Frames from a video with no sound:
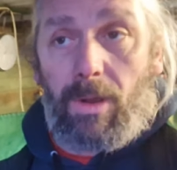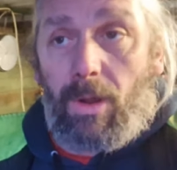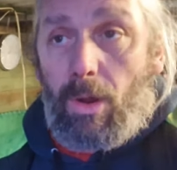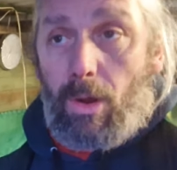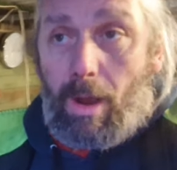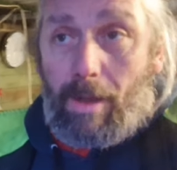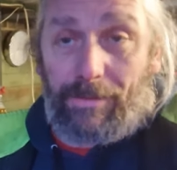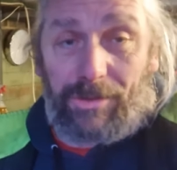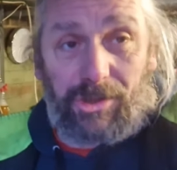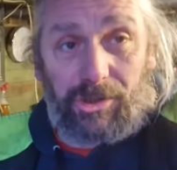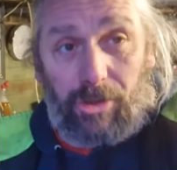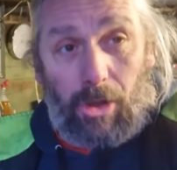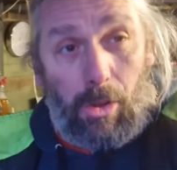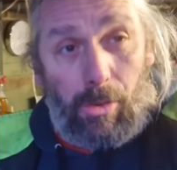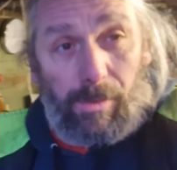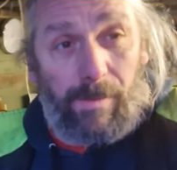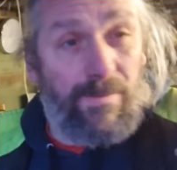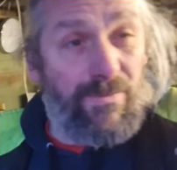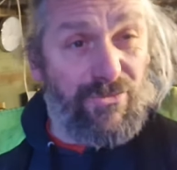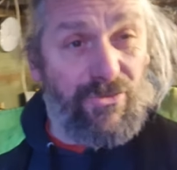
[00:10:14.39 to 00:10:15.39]
Or oh, I've
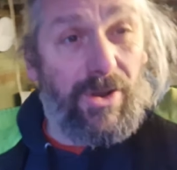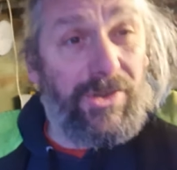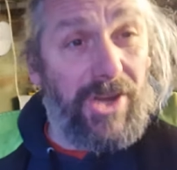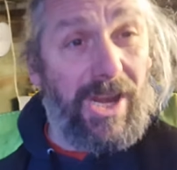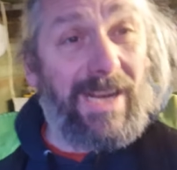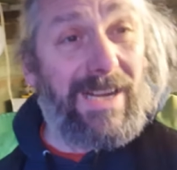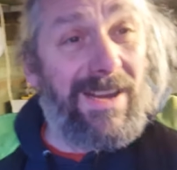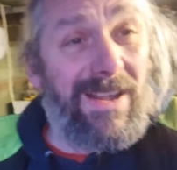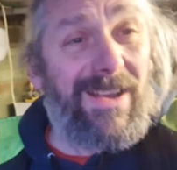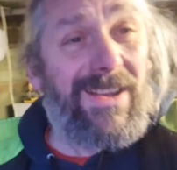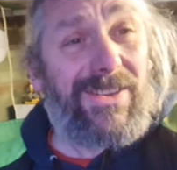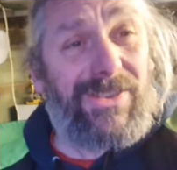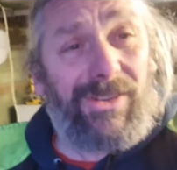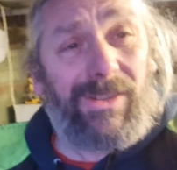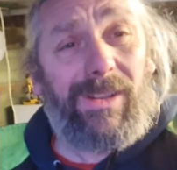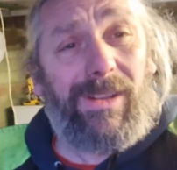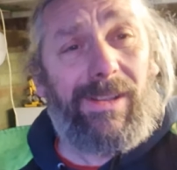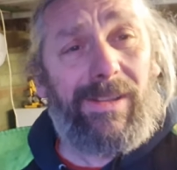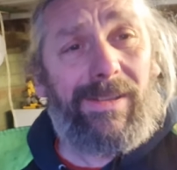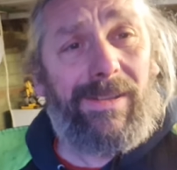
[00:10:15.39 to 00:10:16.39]
sold Project
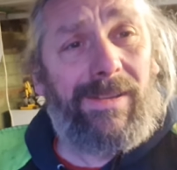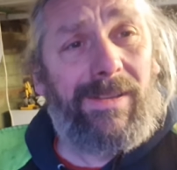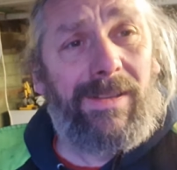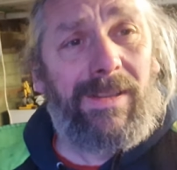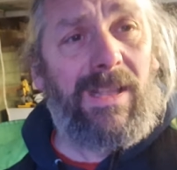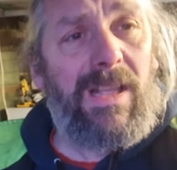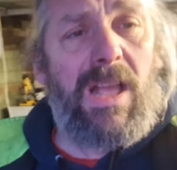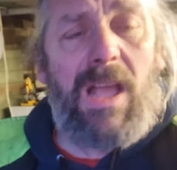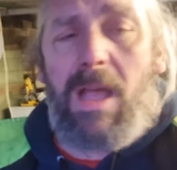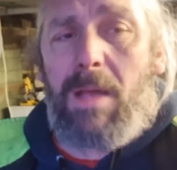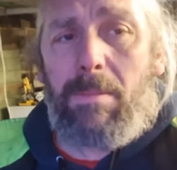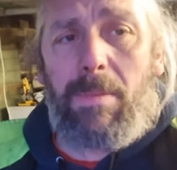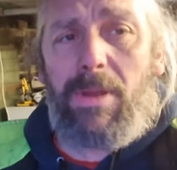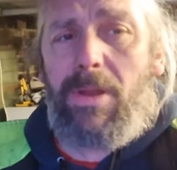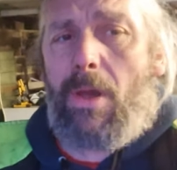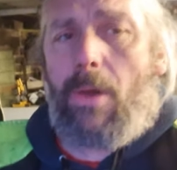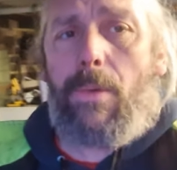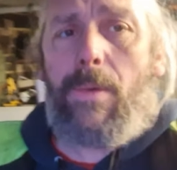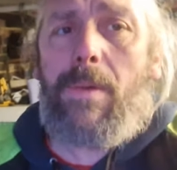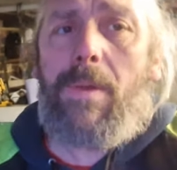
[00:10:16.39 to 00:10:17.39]
Nigel. But
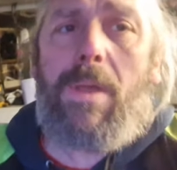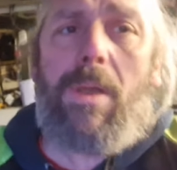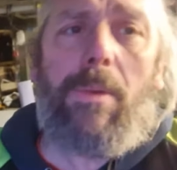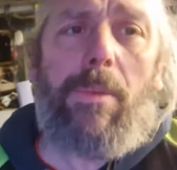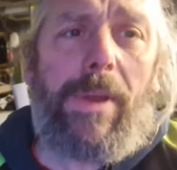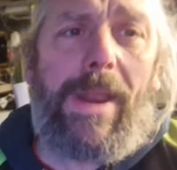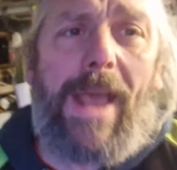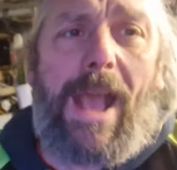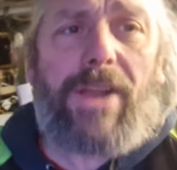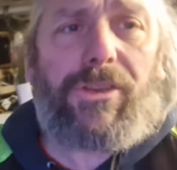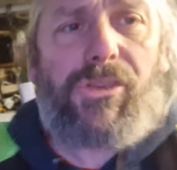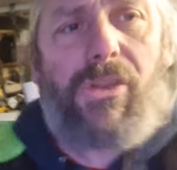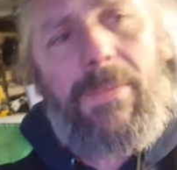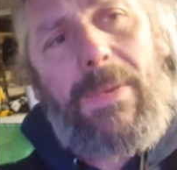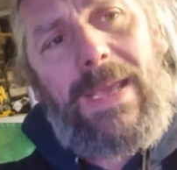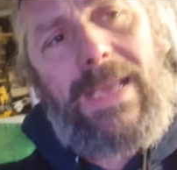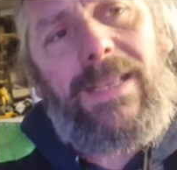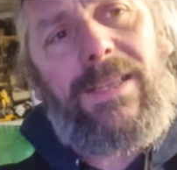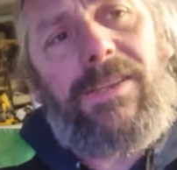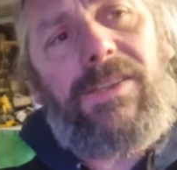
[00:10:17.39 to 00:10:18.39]
no, what it actually
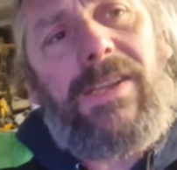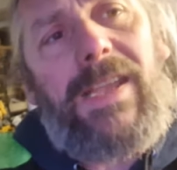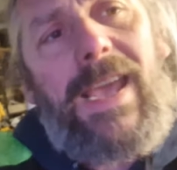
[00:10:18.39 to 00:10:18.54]
means